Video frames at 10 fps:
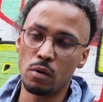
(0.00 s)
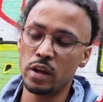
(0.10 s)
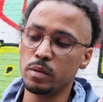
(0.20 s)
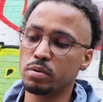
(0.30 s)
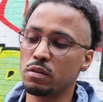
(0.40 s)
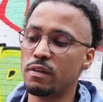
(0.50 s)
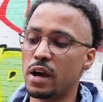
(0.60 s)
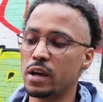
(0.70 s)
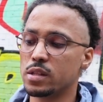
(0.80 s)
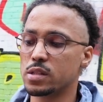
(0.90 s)
already
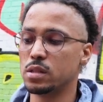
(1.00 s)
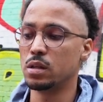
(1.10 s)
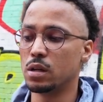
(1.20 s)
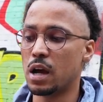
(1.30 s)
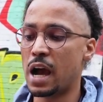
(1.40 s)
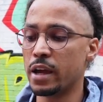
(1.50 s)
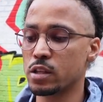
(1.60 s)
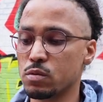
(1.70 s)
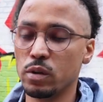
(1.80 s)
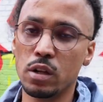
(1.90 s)
provides the
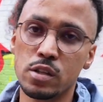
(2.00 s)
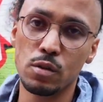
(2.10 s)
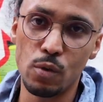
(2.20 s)
highest res